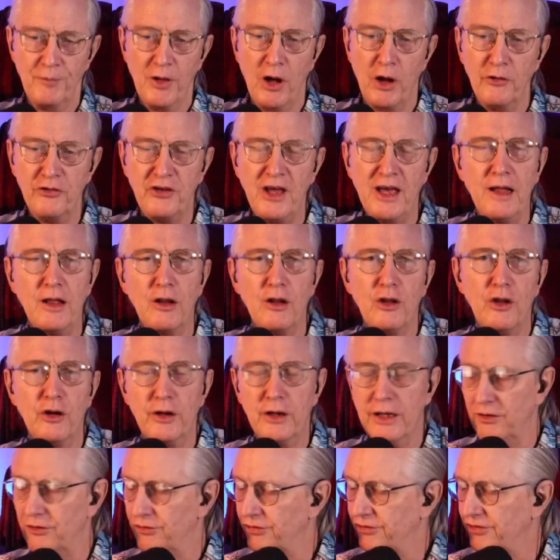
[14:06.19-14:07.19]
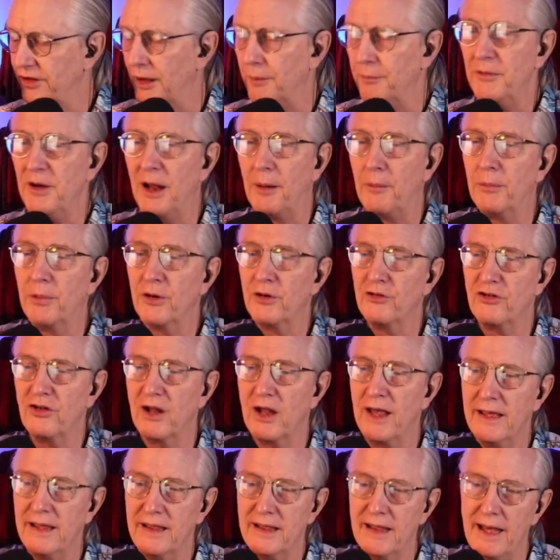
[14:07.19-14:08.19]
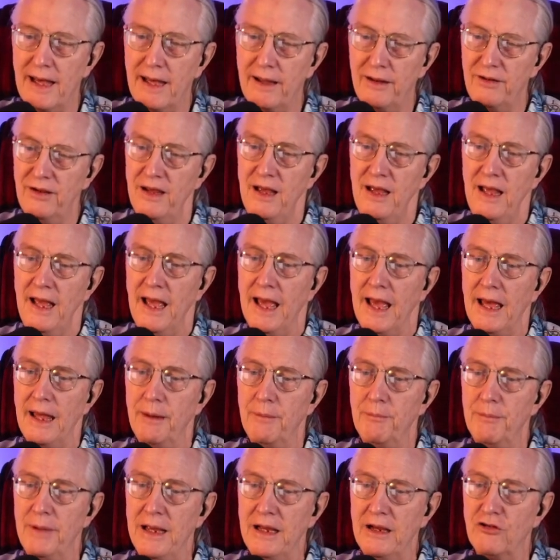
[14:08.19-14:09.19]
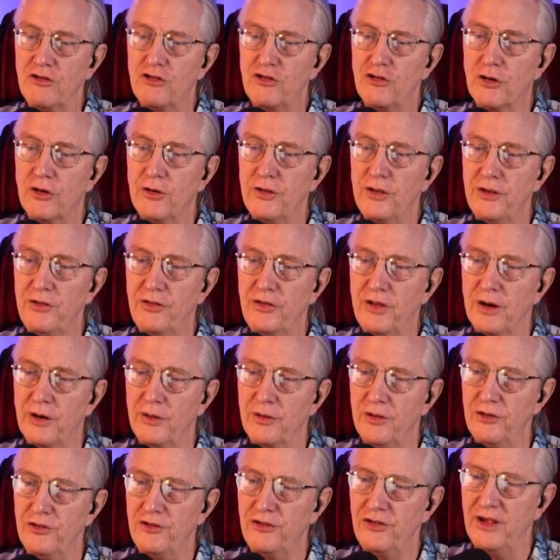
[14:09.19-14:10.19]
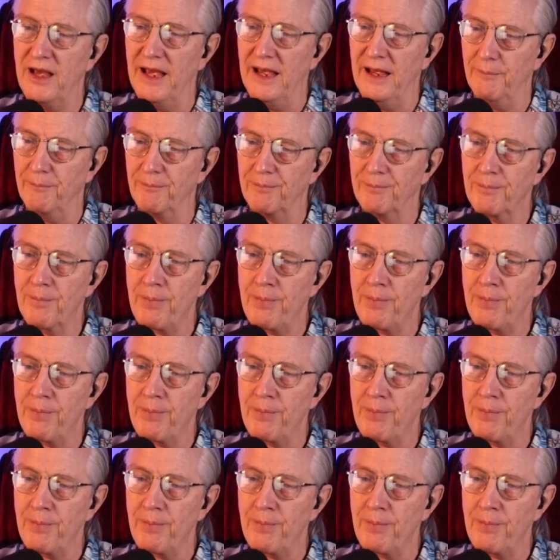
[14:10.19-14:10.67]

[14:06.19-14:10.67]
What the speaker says: I'll take a look at some numbers like that and make sure that they're the same.